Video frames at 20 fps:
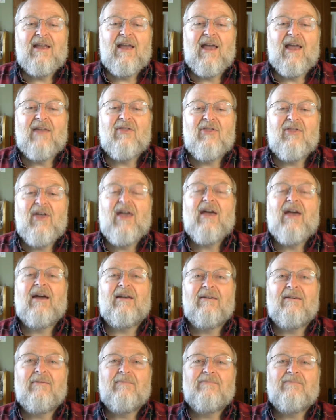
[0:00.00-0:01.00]
And
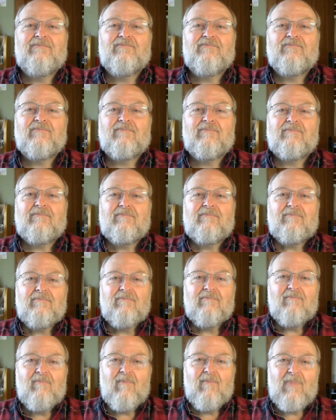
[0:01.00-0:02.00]
then
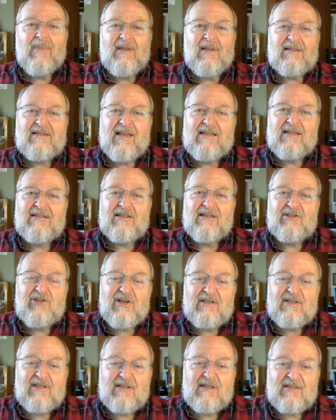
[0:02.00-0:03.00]
he says that
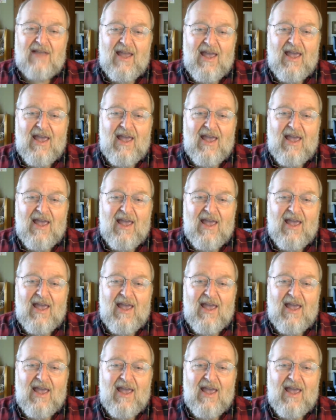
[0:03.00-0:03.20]
Jesus